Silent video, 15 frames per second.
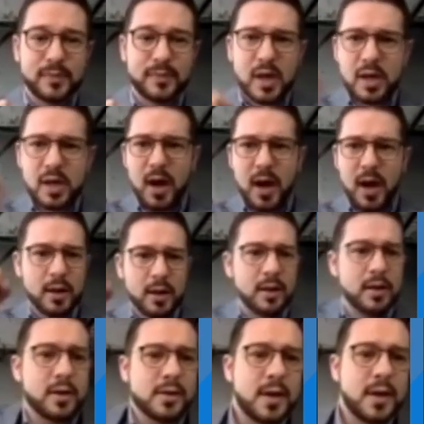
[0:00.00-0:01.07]
and hide it in
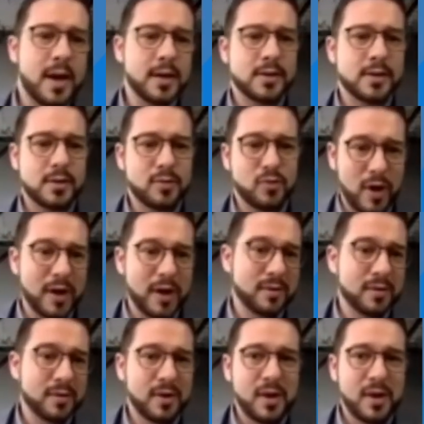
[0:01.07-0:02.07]
his hands, right?